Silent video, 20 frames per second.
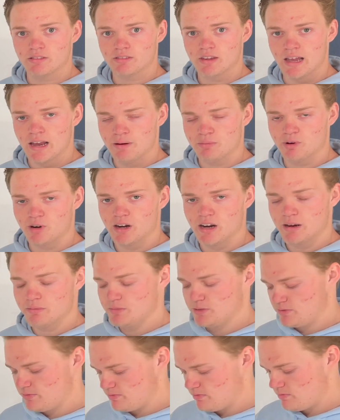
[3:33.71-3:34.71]
Abraham
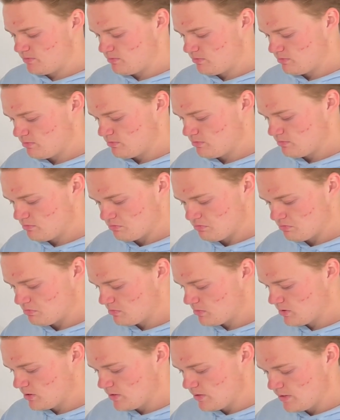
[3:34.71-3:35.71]
is
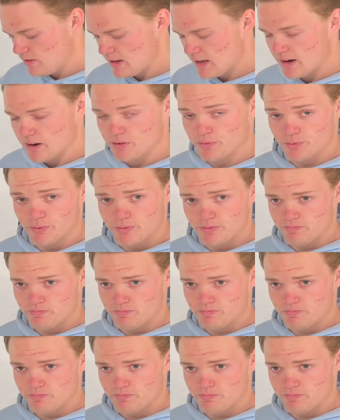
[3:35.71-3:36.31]
now